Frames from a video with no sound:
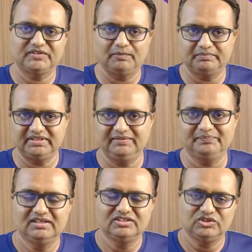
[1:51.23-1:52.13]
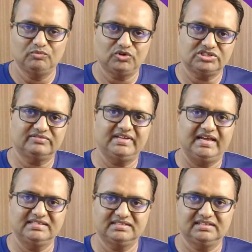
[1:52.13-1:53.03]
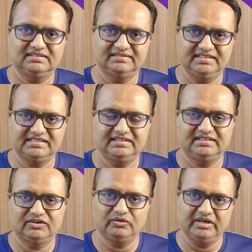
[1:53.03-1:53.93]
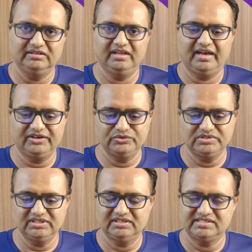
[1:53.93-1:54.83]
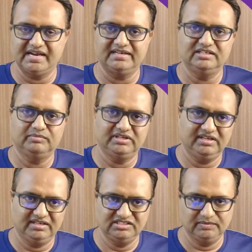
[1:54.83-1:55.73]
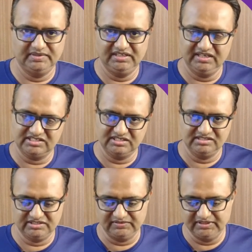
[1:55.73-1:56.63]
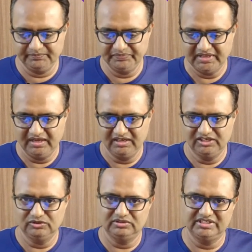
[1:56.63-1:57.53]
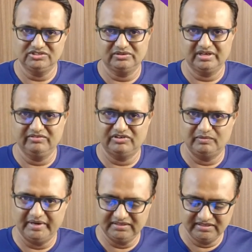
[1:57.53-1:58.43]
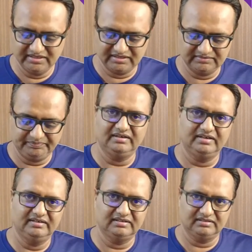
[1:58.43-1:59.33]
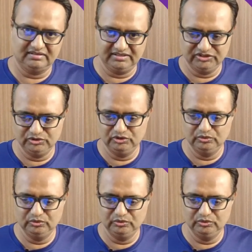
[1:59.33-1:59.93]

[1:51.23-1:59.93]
company? So most of the answer they said, okay, they are using ChatGPT and Gemini extensively, just to reformat their content or to